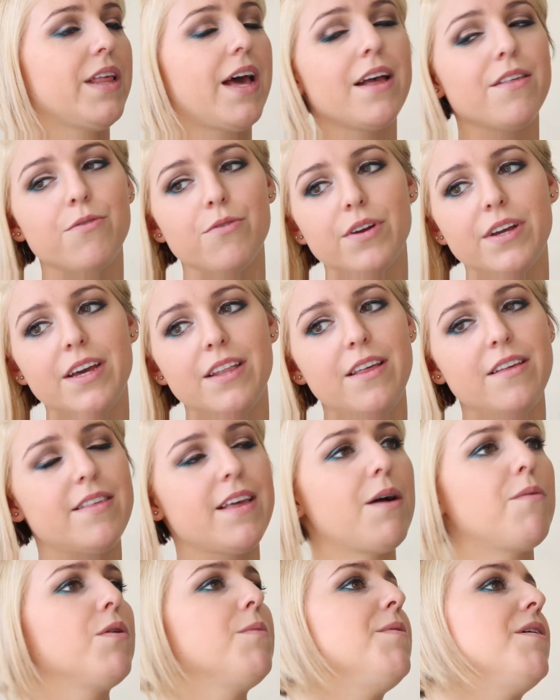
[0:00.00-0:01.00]
as they're a kid, they
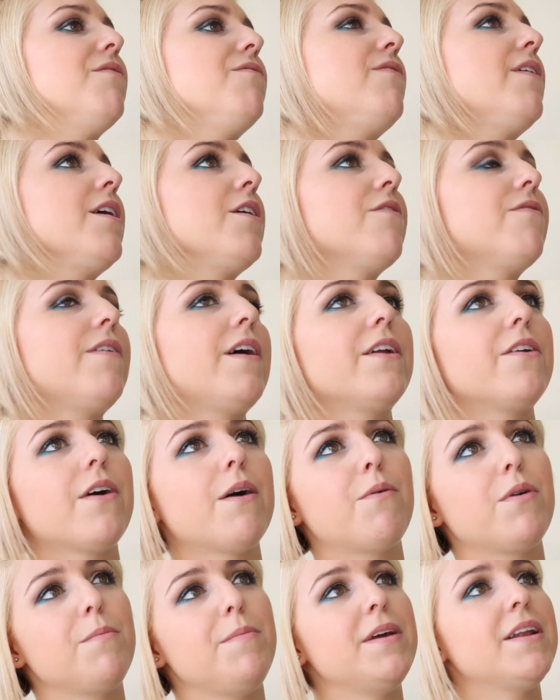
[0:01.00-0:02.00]
say, "I want to be a
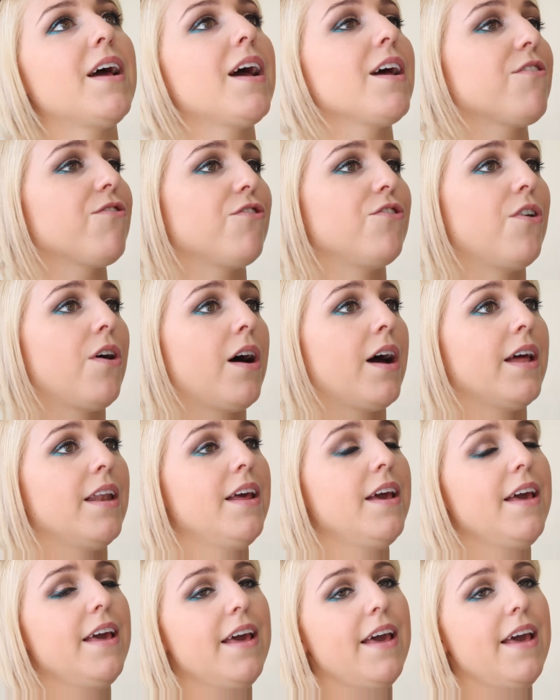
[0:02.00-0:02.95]
firefighter, I want to be an astronaut."